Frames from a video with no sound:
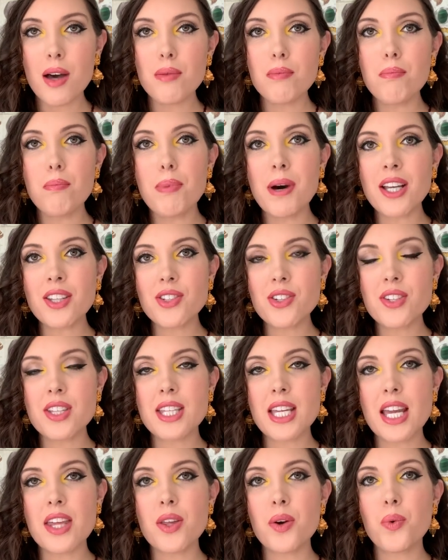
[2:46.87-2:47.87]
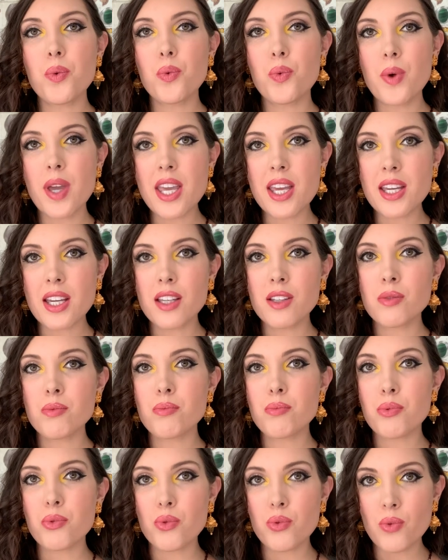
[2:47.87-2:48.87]
but to say that we can
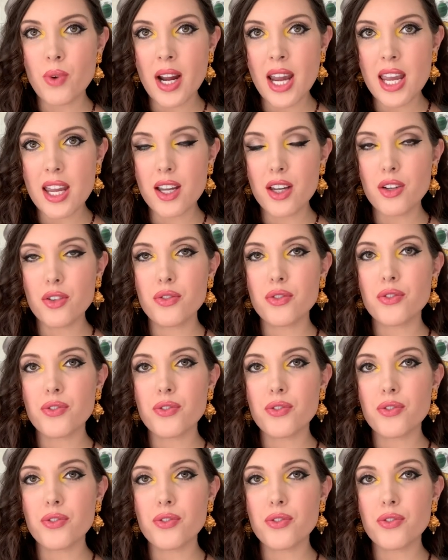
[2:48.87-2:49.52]
break